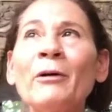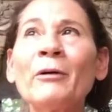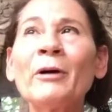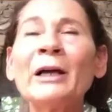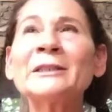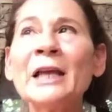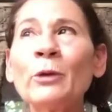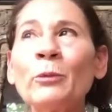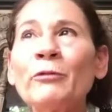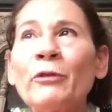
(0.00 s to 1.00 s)
Now, a
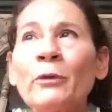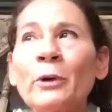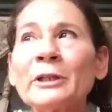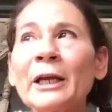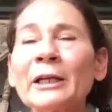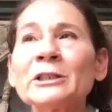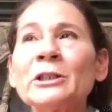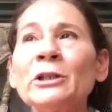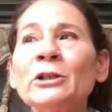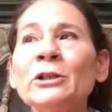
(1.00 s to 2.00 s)
sacred
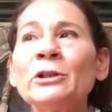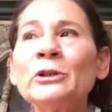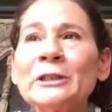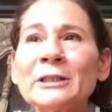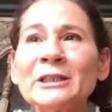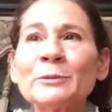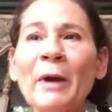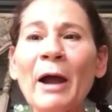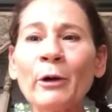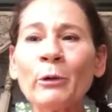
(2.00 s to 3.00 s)
vortex uses
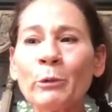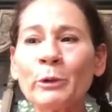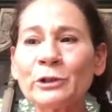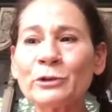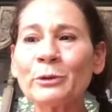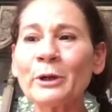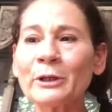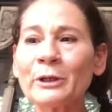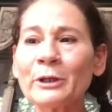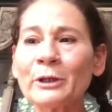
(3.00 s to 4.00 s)
the spiral and
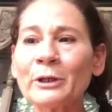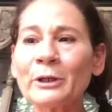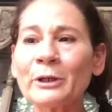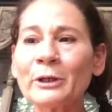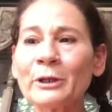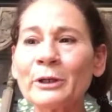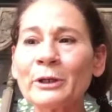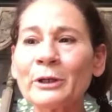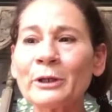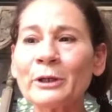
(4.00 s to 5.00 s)
torque to help
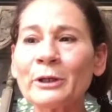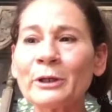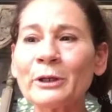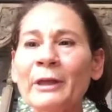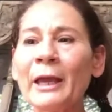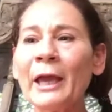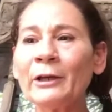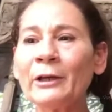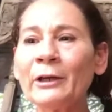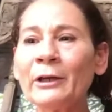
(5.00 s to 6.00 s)
the
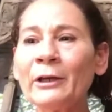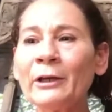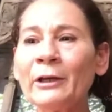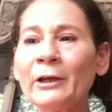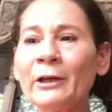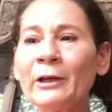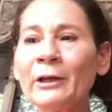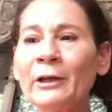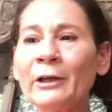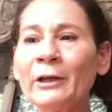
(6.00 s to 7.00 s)
energies that
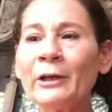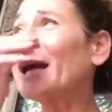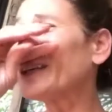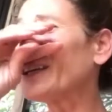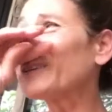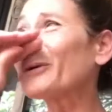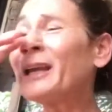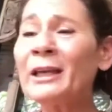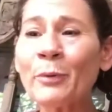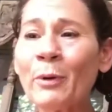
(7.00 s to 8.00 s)
might be
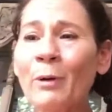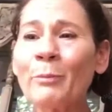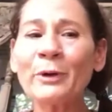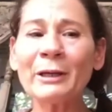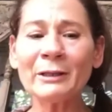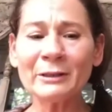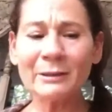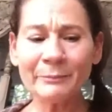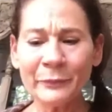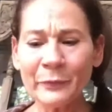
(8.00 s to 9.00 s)
stagnant or
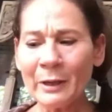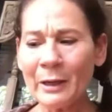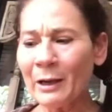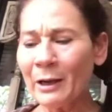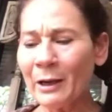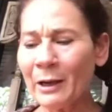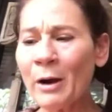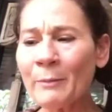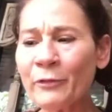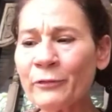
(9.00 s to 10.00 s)

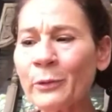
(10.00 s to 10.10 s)
inappropriate,